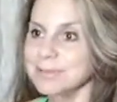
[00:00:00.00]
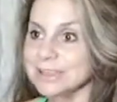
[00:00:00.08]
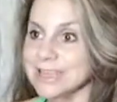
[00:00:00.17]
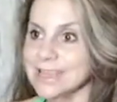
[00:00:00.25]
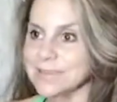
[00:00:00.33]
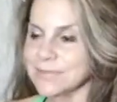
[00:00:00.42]

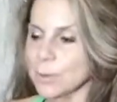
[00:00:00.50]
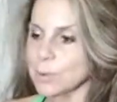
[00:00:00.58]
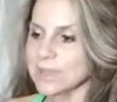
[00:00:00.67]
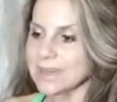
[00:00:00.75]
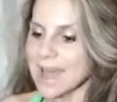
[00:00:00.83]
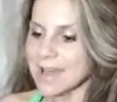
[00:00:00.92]
believe that we
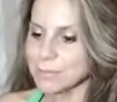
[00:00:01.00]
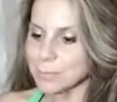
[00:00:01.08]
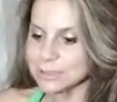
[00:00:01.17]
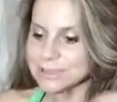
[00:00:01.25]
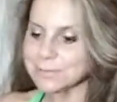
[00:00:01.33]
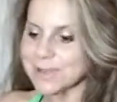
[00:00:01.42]
can have a
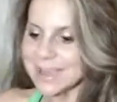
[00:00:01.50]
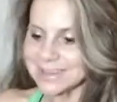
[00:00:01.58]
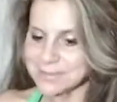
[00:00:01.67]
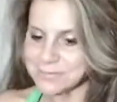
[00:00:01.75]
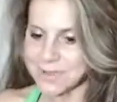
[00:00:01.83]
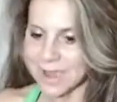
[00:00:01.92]
multiplying
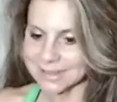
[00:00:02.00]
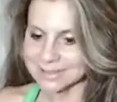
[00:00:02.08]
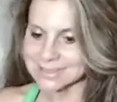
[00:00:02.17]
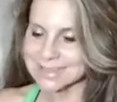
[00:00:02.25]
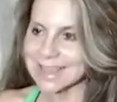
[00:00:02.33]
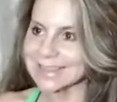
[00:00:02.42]
effect.
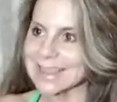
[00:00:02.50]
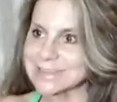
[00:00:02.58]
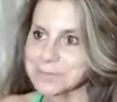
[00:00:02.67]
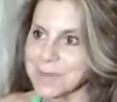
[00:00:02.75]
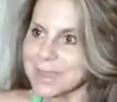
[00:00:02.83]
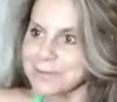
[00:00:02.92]
It's like, let's
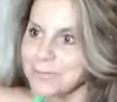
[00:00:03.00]
pay it